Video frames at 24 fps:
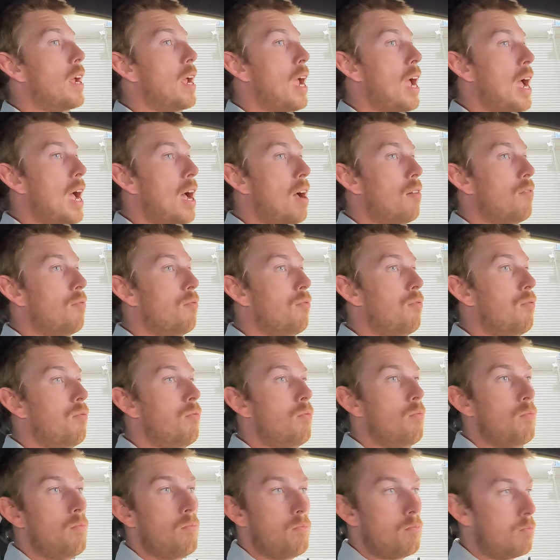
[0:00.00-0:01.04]
have,
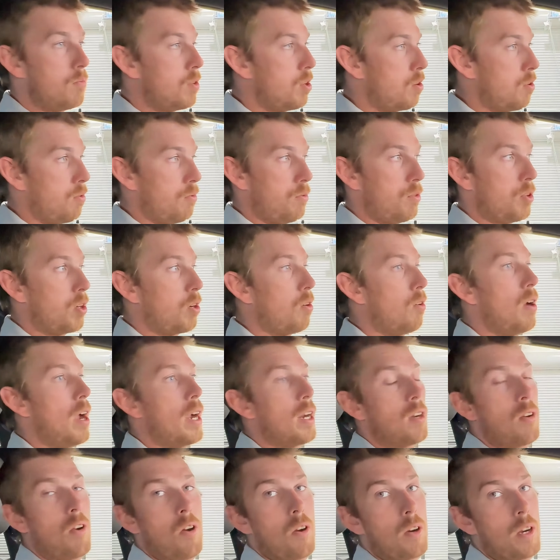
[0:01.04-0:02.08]
you know, the
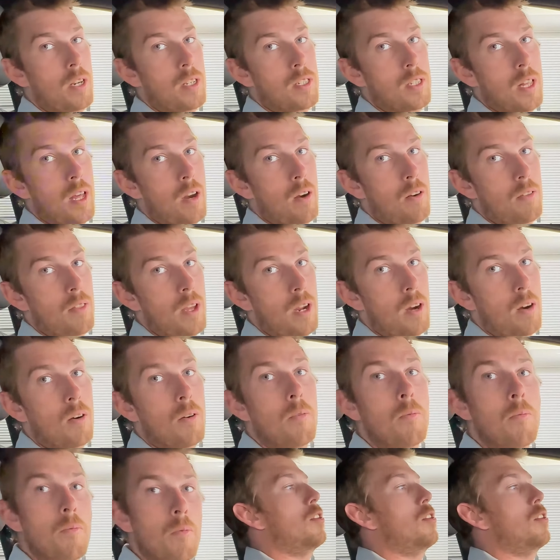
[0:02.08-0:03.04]
correct targets that are there.